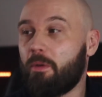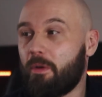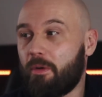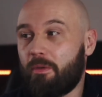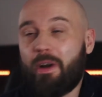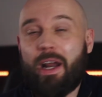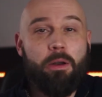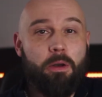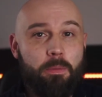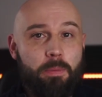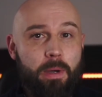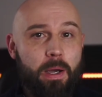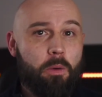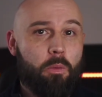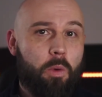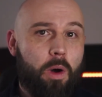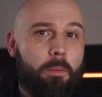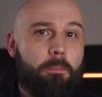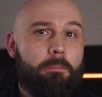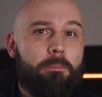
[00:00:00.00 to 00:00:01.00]
around about
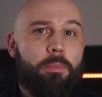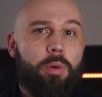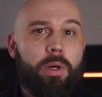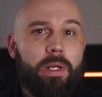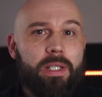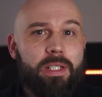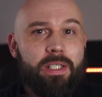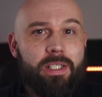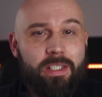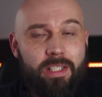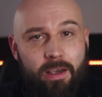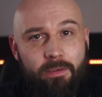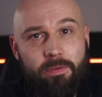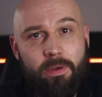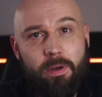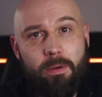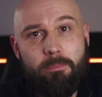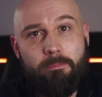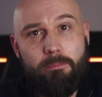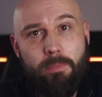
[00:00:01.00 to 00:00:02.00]
£1.7
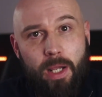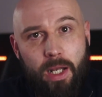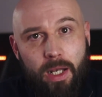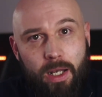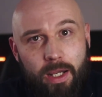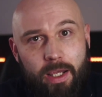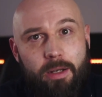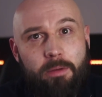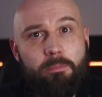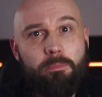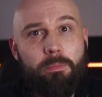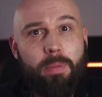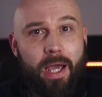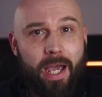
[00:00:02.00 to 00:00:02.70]
million